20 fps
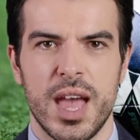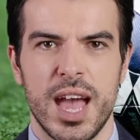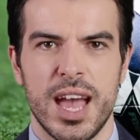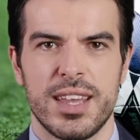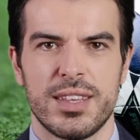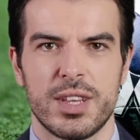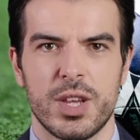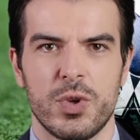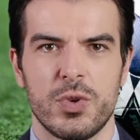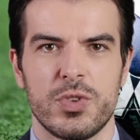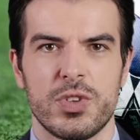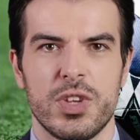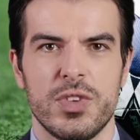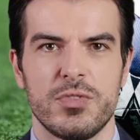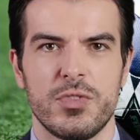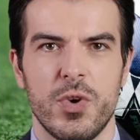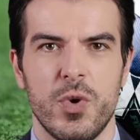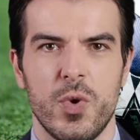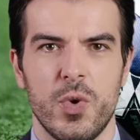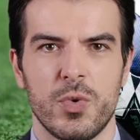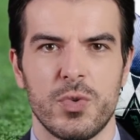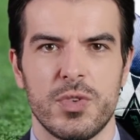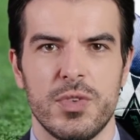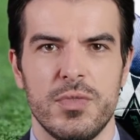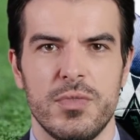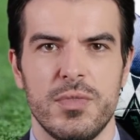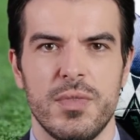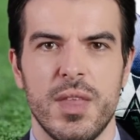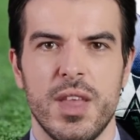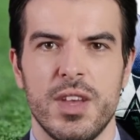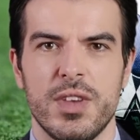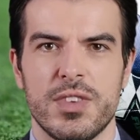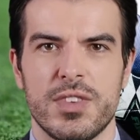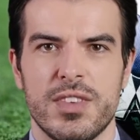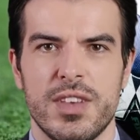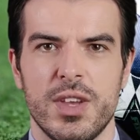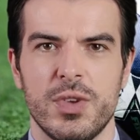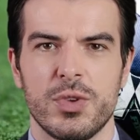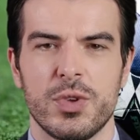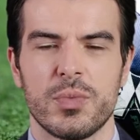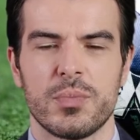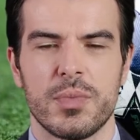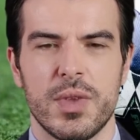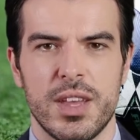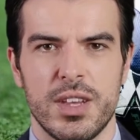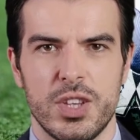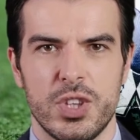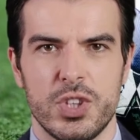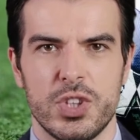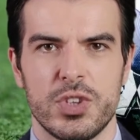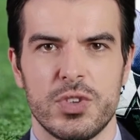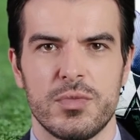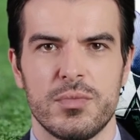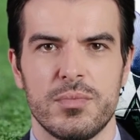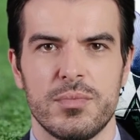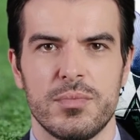and those involved are seldom punished.